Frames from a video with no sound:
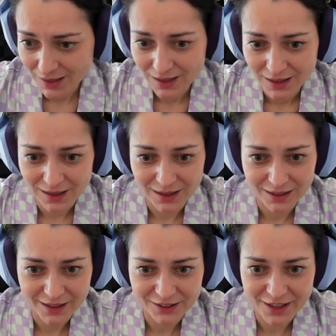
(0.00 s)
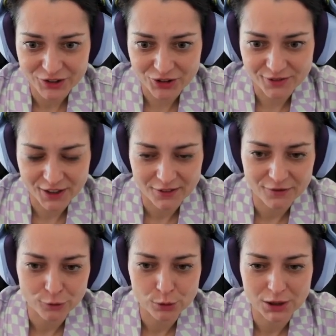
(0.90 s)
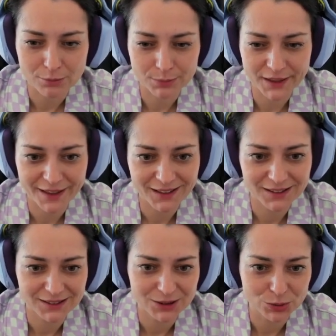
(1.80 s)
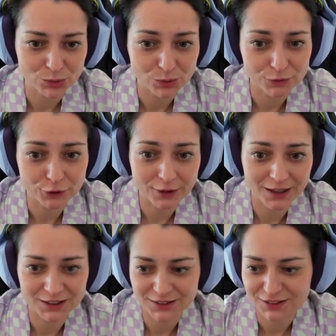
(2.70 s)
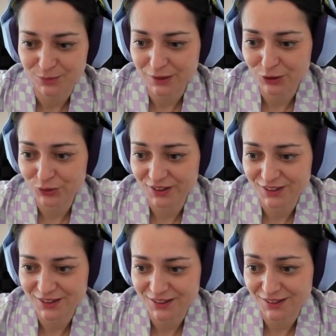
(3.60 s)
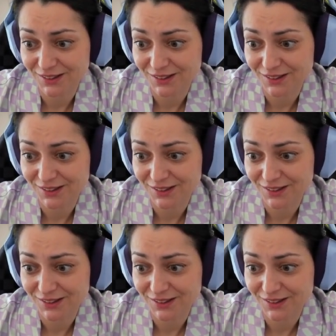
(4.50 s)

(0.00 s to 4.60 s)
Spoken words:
catastrophe for black, who forgot about this